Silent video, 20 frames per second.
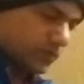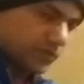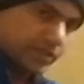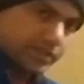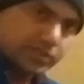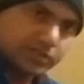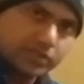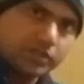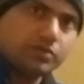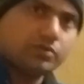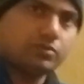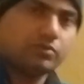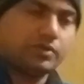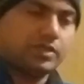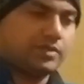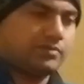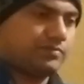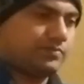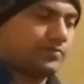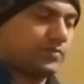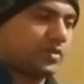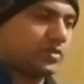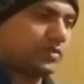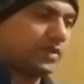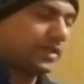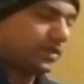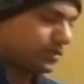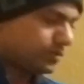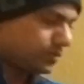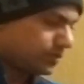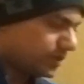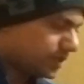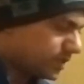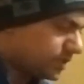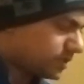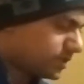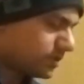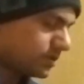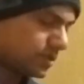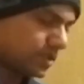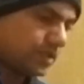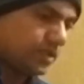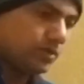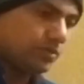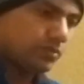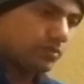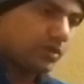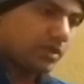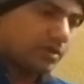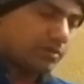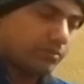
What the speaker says: rescue them, try to rescue